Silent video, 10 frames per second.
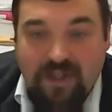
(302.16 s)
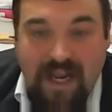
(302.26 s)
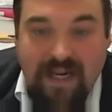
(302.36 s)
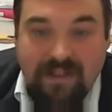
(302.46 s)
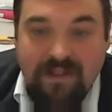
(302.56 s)

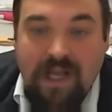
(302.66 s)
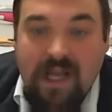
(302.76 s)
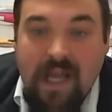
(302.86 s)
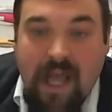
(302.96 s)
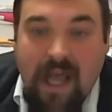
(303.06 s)
changed
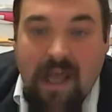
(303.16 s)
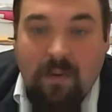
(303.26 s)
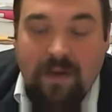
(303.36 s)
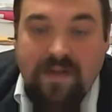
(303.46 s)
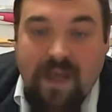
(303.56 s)

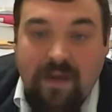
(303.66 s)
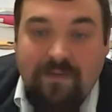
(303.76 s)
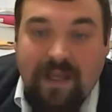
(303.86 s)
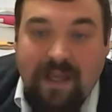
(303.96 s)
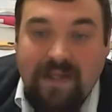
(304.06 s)
once
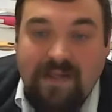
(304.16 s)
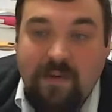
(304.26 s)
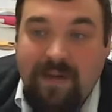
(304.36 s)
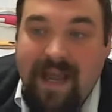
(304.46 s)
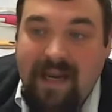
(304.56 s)
COVID hit. And so
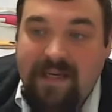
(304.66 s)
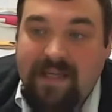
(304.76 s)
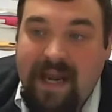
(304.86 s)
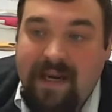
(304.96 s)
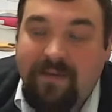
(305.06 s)
we had to
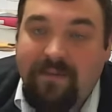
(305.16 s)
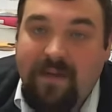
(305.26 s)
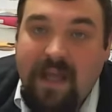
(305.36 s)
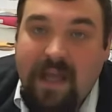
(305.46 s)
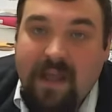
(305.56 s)
kind of
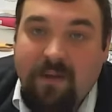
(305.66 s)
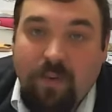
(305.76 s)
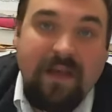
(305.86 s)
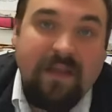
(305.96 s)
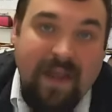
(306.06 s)

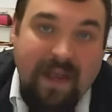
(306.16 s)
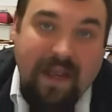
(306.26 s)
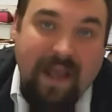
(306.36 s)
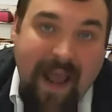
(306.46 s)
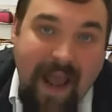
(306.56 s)

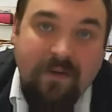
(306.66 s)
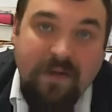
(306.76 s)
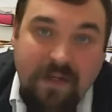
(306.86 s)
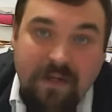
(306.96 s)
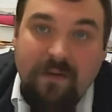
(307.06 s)
rethink how
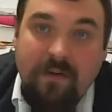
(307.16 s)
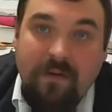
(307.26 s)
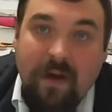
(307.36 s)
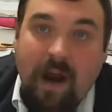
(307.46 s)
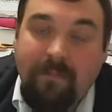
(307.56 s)
to
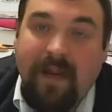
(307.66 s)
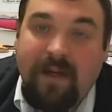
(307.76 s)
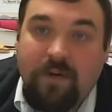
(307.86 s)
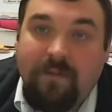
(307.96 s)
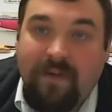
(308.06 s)
do our
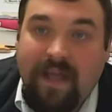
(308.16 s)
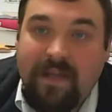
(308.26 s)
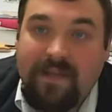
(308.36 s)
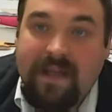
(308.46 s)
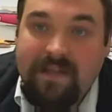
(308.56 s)
major
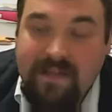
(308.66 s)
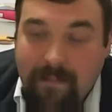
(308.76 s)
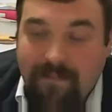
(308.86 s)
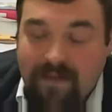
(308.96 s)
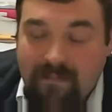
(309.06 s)
events, and
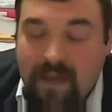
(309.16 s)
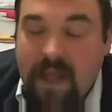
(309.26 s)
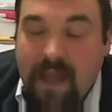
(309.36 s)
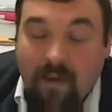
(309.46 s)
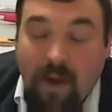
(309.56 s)
some of them
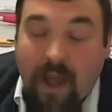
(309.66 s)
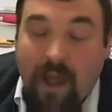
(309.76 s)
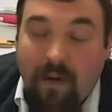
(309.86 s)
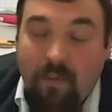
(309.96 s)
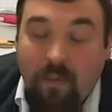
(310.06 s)

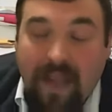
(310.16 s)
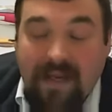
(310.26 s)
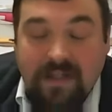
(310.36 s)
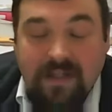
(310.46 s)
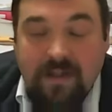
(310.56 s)
we
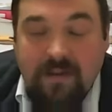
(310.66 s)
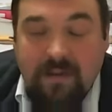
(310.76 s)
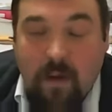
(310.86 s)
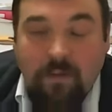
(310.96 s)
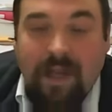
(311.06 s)
had to do
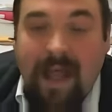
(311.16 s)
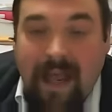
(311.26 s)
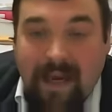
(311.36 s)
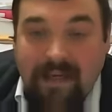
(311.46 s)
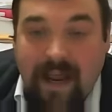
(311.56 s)
online.
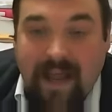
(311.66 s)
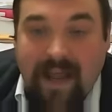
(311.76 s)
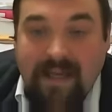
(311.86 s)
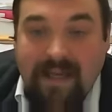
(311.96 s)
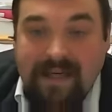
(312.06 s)

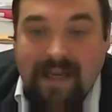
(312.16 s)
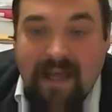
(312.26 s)
And